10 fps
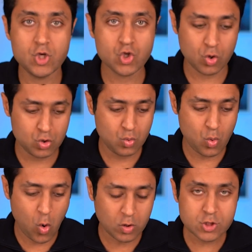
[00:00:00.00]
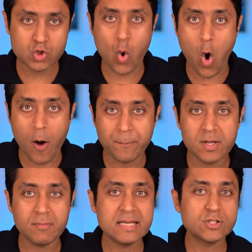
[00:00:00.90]
be sure to also
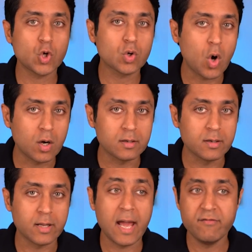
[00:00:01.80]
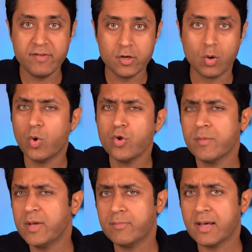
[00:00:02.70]
optimize your content and video. What do
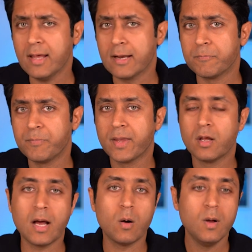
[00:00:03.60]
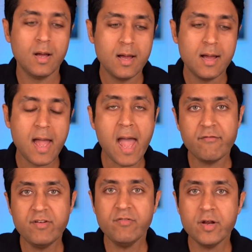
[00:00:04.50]
I mean by that? Now,
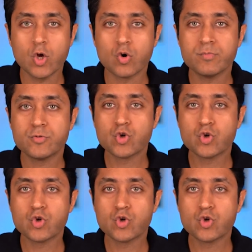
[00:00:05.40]
every video